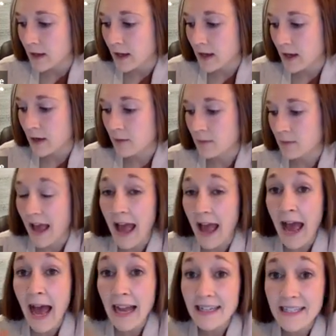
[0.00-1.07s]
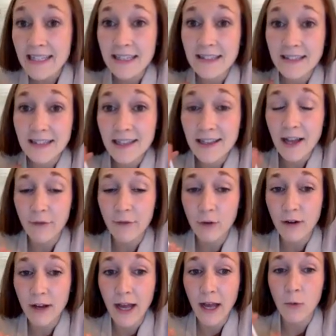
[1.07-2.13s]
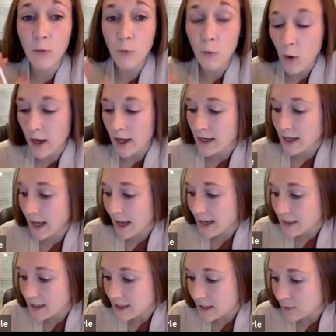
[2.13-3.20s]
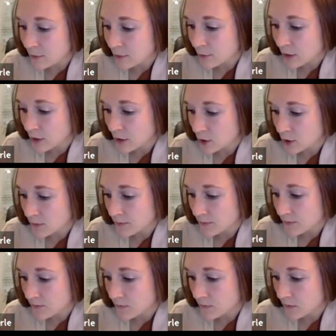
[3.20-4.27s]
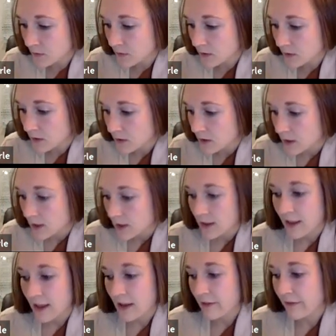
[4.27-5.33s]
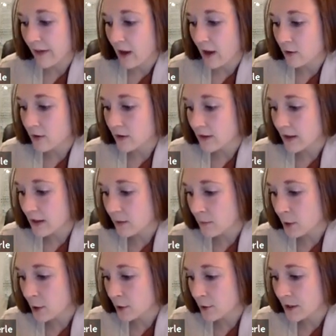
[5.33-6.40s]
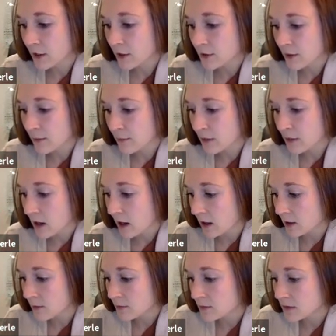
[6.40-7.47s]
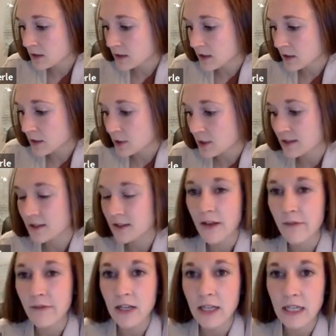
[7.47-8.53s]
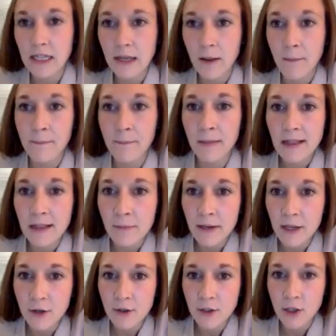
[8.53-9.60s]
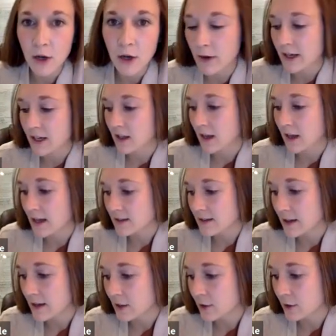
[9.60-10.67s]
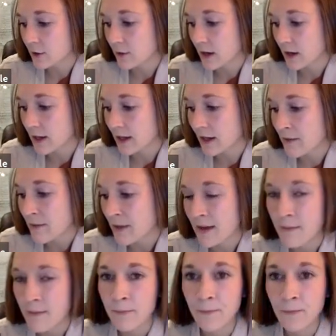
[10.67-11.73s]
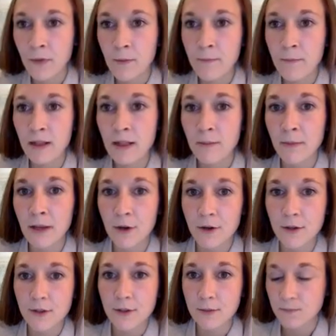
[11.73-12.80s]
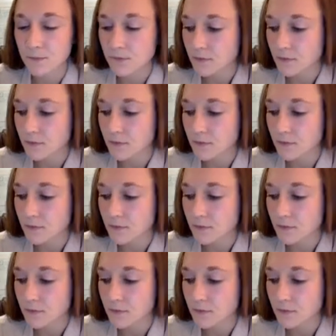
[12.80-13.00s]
At sea level, at 1 atm of pressure, they found that the mercury goes up the column 670 millimeters. Y'all recognize that unit, right? millimeters.